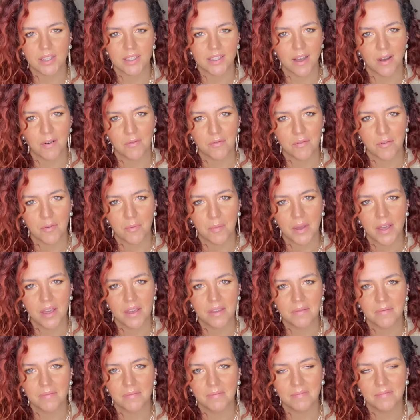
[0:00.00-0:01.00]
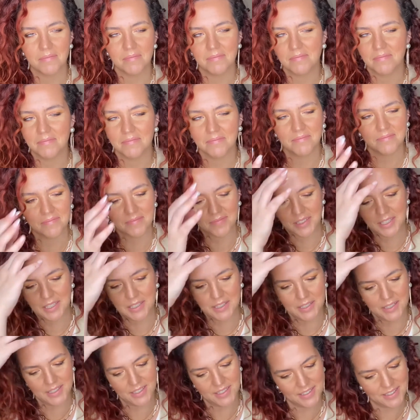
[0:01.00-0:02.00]
out for me.
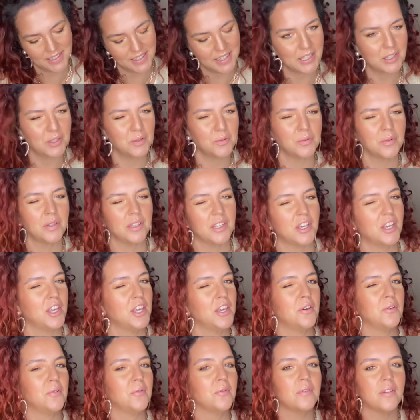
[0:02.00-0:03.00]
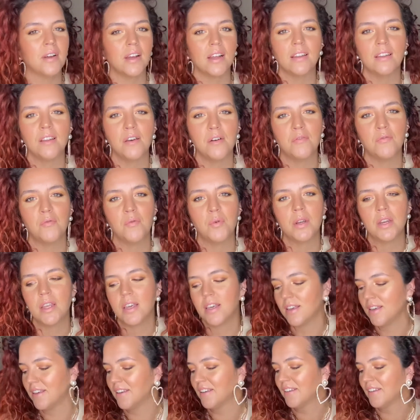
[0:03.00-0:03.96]
It's, it's really cute. I love when he